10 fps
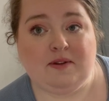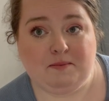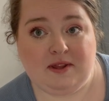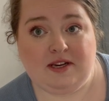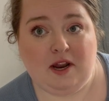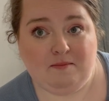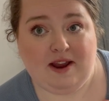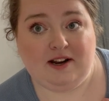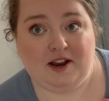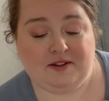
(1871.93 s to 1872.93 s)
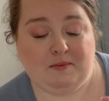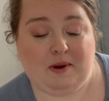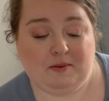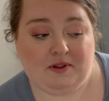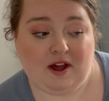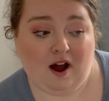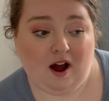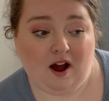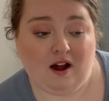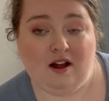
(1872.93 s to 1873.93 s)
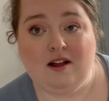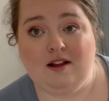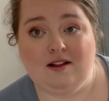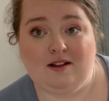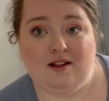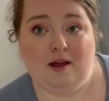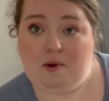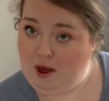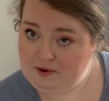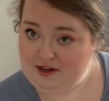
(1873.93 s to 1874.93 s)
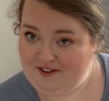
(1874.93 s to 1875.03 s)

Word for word: but they don't make clothes for people that are permanently